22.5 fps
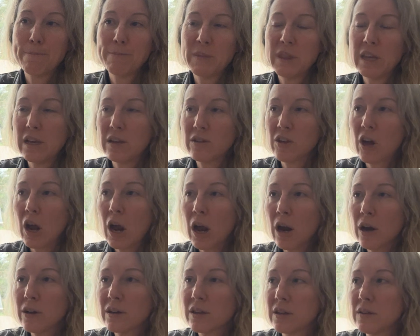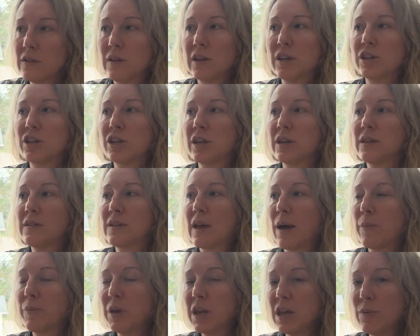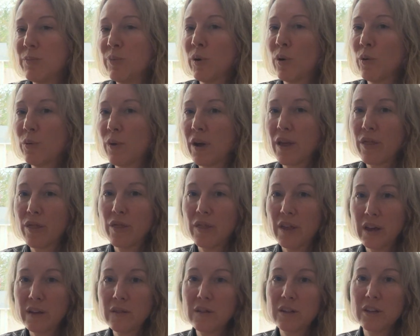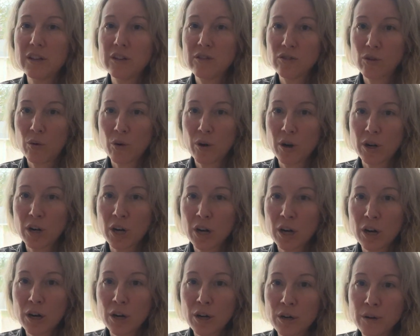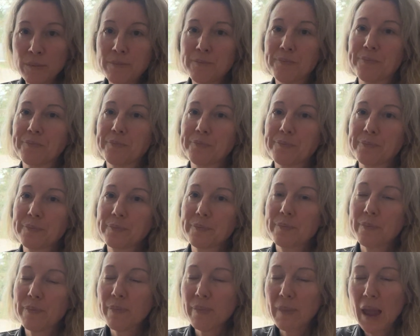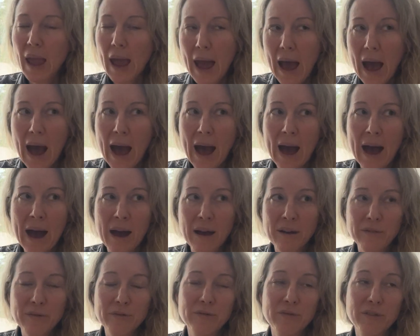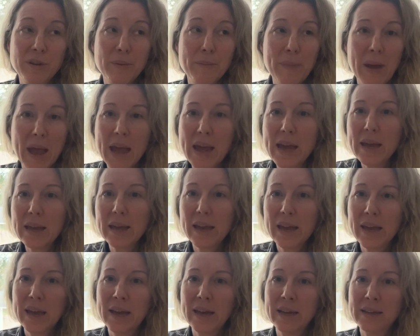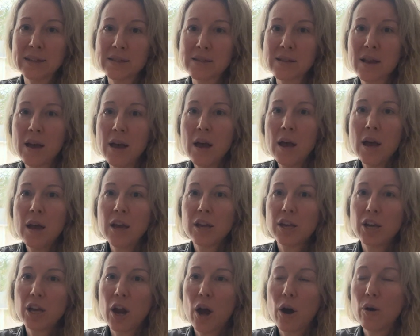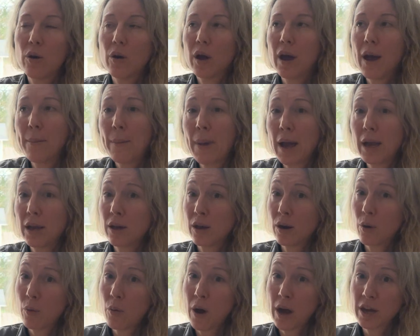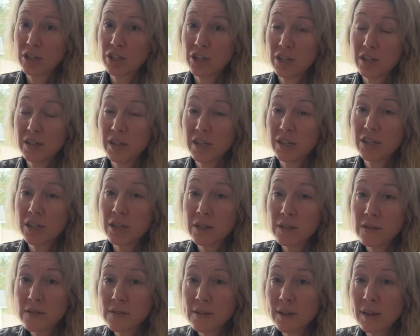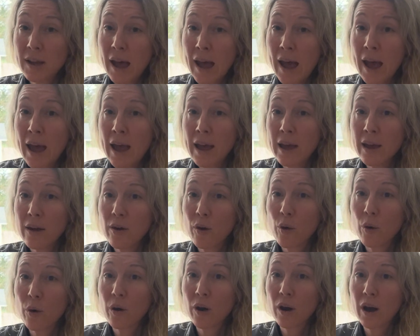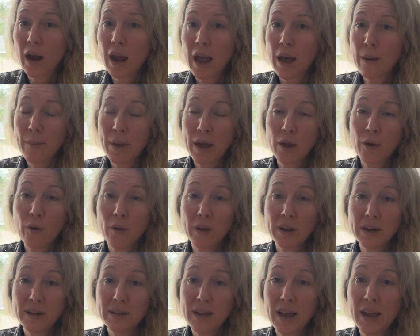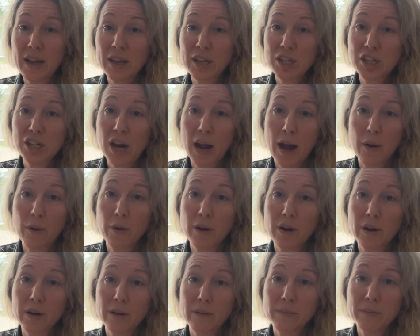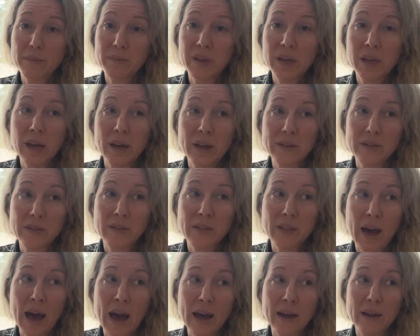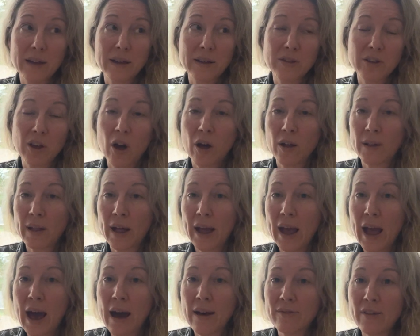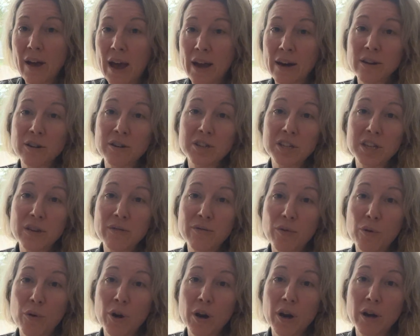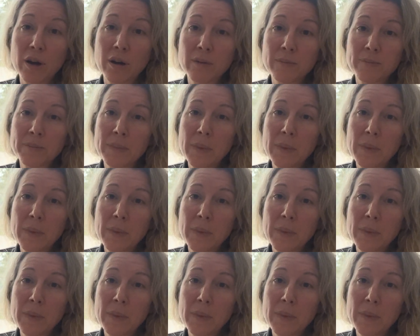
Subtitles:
these are decisions that people with this disorder have to make is, am I going to wash the dishes today or am I going to take a shower? Because that is all I have energy for.